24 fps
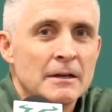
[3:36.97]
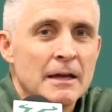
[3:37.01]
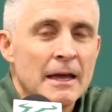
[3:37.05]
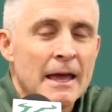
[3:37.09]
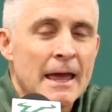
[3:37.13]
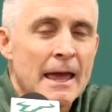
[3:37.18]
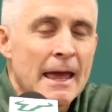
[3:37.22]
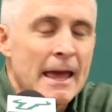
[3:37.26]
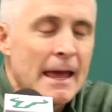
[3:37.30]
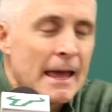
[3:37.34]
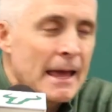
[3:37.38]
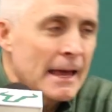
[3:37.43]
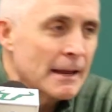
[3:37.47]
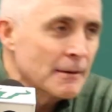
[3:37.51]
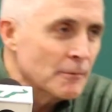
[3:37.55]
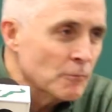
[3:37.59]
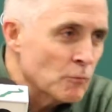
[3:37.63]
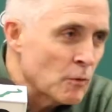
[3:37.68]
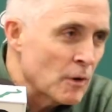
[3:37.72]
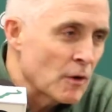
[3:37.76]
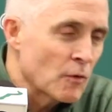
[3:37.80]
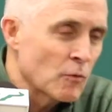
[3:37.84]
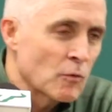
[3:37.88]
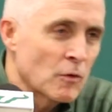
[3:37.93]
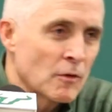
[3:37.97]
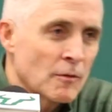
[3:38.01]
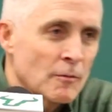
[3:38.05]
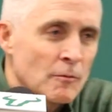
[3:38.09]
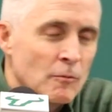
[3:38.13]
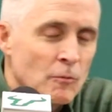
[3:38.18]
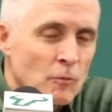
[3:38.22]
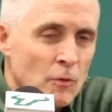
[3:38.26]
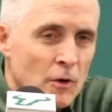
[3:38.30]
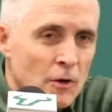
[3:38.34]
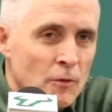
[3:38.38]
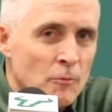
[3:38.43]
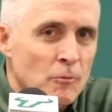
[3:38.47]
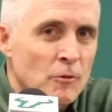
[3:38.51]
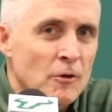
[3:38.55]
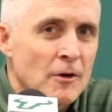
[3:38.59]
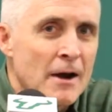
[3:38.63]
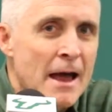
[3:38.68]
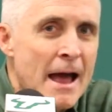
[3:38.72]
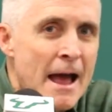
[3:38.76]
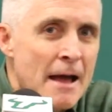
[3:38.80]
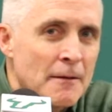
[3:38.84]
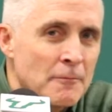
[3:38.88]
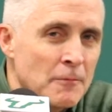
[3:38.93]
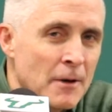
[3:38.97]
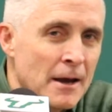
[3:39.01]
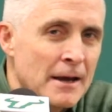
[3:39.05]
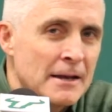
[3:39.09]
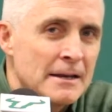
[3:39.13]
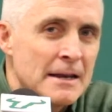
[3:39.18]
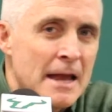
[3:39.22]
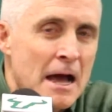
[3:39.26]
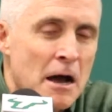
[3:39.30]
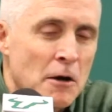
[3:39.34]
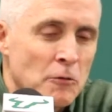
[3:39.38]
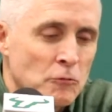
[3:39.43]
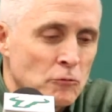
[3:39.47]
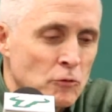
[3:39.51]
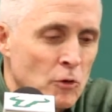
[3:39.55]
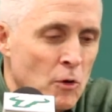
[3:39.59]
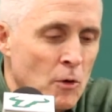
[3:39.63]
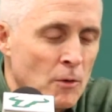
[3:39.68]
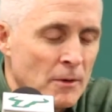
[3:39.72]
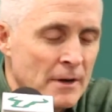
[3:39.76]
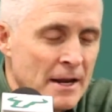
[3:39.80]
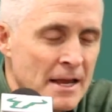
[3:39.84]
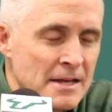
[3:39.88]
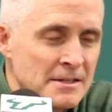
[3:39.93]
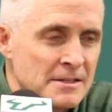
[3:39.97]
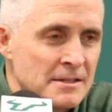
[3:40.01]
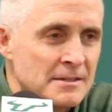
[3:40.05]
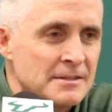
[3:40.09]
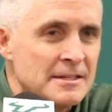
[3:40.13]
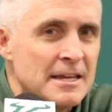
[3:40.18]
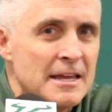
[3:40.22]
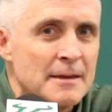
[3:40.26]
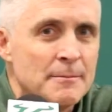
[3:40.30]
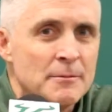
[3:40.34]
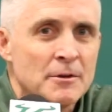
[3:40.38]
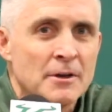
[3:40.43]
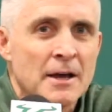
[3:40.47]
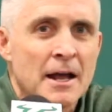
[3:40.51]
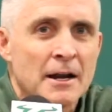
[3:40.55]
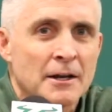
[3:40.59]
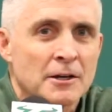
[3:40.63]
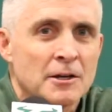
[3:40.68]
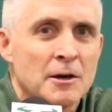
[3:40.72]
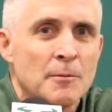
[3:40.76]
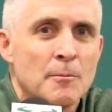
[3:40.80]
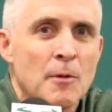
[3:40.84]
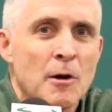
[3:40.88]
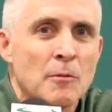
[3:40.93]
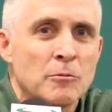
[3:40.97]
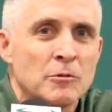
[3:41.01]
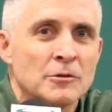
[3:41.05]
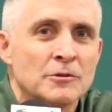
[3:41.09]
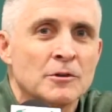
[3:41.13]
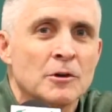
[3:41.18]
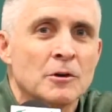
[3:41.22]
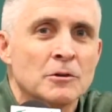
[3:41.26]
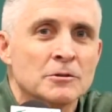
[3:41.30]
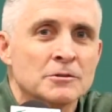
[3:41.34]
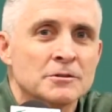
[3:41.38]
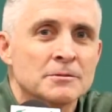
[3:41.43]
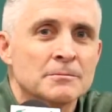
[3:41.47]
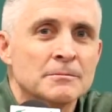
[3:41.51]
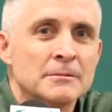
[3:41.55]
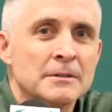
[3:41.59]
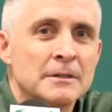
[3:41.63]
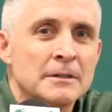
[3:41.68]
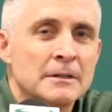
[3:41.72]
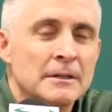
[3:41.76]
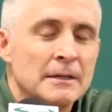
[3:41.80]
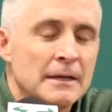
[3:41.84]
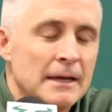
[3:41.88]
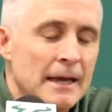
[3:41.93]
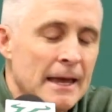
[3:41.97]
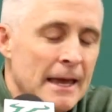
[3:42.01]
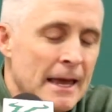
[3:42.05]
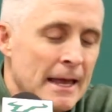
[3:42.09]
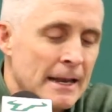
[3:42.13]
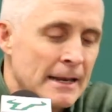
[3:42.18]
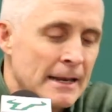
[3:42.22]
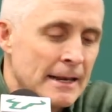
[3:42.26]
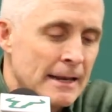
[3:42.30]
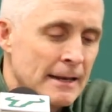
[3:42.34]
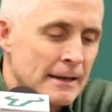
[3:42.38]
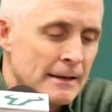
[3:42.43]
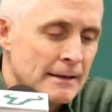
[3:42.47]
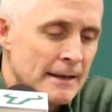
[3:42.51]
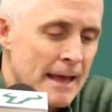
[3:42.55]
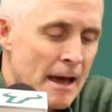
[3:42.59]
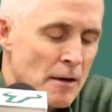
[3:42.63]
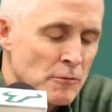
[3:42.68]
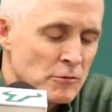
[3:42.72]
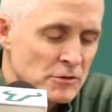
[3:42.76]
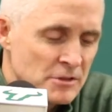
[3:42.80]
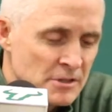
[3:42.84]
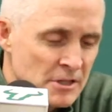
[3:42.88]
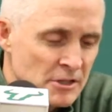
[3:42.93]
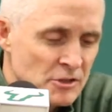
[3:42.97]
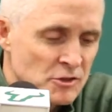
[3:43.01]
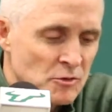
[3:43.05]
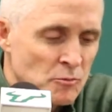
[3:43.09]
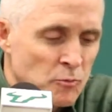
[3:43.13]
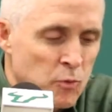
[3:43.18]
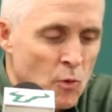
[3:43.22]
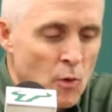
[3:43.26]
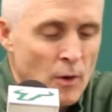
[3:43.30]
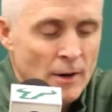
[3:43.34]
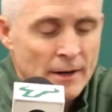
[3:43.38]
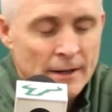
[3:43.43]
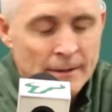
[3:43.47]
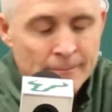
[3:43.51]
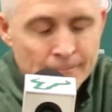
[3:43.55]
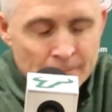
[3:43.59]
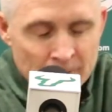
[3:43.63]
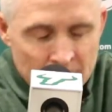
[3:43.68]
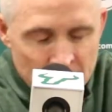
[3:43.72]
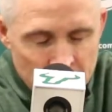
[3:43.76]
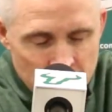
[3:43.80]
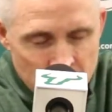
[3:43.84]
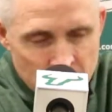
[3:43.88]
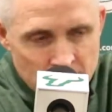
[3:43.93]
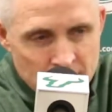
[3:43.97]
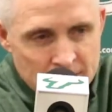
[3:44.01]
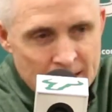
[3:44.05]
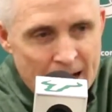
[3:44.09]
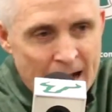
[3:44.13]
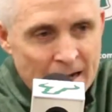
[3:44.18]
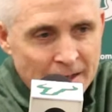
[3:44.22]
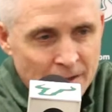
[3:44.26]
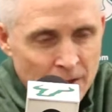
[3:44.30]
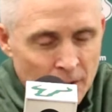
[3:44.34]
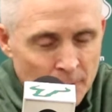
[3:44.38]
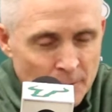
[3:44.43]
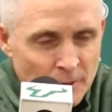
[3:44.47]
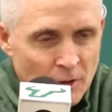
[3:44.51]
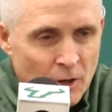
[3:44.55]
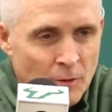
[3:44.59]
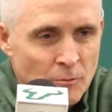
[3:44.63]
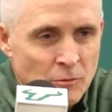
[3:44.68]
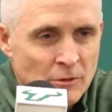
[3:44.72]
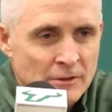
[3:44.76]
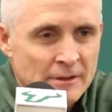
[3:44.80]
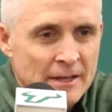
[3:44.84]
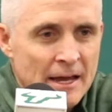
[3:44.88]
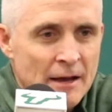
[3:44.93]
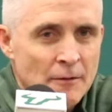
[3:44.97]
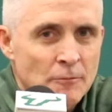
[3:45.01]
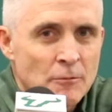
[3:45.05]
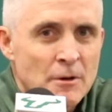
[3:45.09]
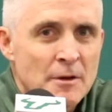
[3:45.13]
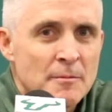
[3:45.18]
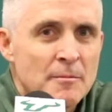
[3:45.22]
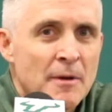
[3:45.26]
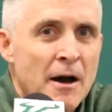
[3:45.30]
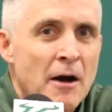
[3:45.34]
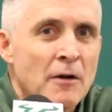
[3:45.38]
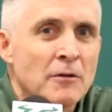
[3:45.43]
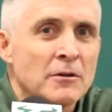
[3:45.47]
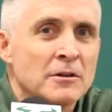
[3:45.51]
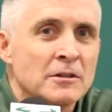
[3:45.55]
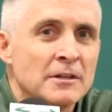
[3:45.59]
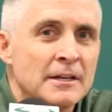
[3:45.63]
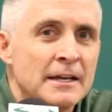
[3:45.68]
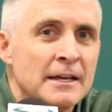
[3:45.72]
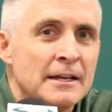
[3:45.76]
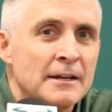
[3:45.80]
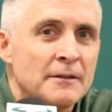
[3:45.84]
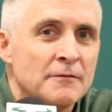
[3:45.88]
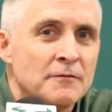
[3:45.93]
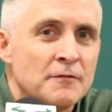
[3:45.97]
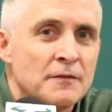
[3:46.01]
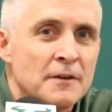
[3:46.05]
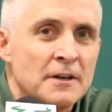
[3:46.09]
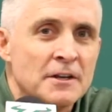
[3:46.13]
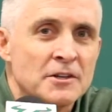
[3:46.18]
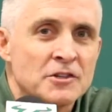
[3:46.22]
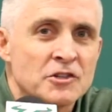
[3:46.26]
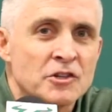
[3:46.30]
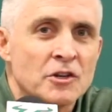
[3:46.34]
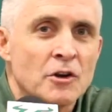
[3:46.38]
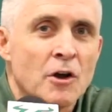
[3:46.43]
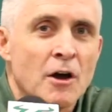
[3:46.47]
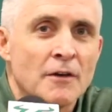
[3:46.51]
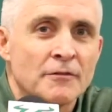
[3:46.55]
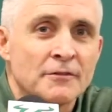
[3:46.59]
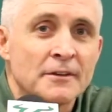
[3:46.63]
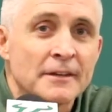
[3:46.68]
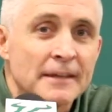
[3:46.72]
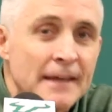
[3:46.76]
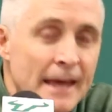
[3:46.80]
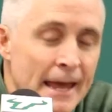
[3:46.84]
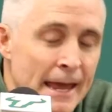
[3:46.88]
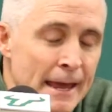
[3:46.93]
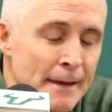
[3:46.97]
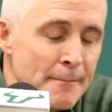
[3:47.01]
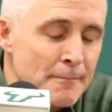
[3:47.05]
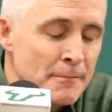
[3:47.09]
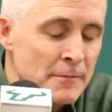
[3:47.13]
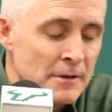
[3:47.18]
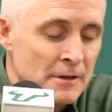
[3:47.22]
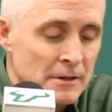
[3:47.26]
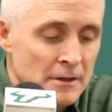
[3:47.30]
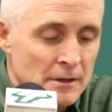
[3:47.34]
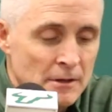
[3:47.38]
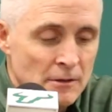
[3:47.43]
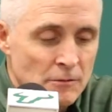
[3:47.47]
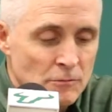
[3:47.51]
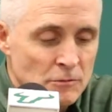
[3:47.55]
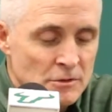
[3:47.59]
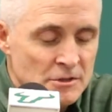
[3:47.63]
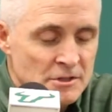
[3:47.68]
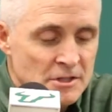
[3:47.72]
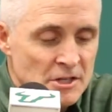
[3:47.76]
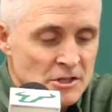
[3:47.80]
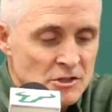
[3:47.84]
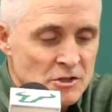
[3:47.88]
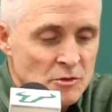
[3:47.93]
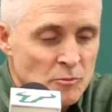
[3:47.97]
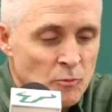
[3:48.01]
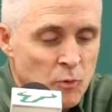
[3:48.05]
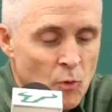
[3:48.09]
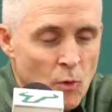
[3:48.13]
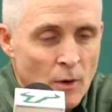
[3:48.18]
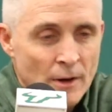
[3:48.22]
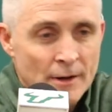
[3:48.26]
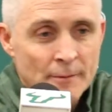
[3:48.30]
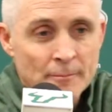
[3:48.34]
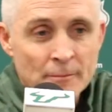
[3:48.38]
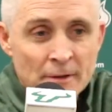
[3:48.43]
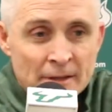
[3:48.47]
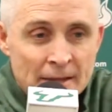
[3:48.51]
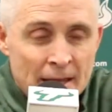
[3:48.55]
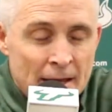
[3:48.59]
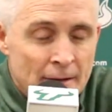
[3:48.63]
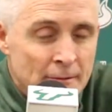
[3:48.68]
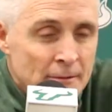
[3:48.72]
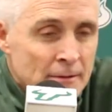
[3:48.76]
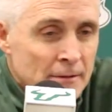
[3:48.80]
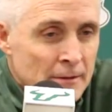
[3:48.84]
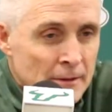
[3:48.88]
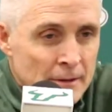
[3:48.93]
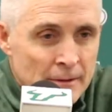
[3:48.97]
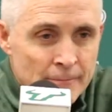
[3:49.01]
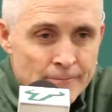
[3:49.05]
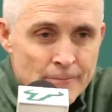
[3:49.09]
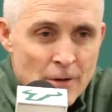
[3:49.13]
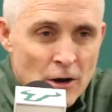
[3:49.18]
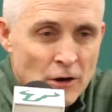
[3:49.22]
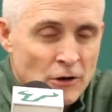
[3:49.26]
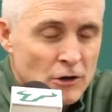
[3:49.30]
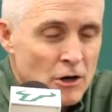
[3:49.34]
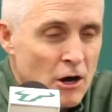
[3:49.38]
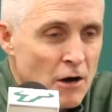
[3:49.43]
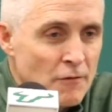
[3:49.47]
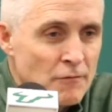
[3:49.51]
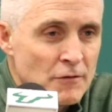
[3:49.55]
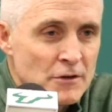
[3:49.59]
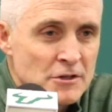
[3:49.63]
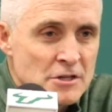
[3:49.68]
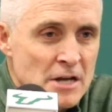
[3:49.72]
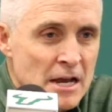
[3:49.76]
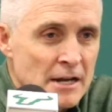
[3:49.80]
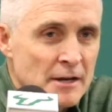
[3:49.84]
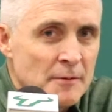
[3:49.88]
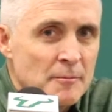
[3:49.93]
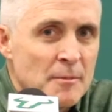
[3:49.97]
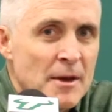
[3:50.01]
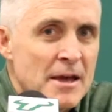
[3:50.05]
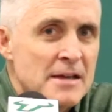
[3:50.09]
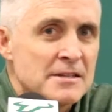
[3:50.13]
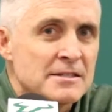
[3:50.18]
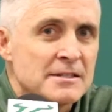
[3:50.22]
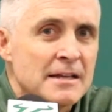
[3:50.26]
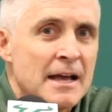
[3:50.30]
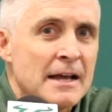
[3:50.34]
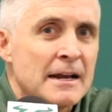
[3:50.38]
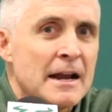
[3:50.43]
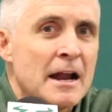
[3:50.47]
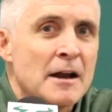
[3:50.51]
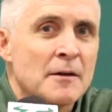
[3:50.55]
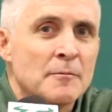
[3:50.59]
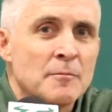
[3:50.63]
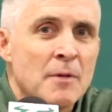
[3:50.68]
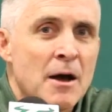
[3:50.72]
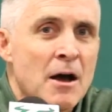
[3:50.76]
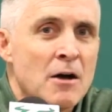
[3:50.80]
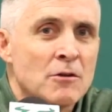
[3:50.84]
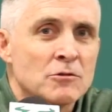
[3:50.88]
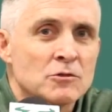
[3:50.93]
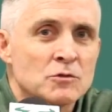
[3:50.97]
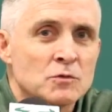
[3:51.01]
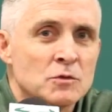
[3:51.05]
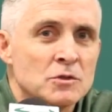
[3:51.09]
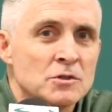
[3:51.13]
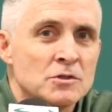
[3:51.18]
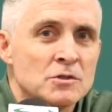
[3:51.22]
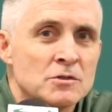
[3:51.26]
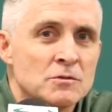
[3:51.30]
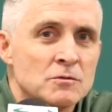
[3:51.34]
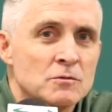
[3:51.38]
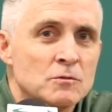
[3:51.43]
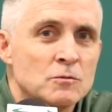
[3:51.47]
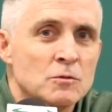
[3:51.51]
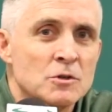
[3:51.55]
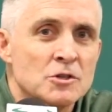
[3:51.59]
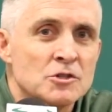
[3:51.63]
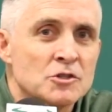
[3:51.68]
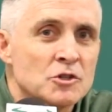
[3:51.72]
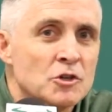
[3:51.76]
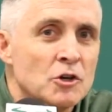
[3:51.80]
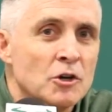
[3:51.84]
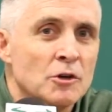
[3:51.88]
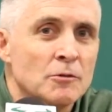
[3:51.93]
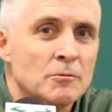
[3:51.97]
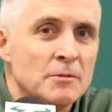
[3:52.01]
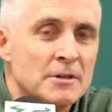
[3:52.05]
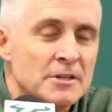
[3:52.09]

And where we're at right now growing as a team, you got to come up with those. And that was disappointing. Not coming up with that rebound clean and finishing off the game was disappointing. But then our coverage on the baseline out of bounds was good.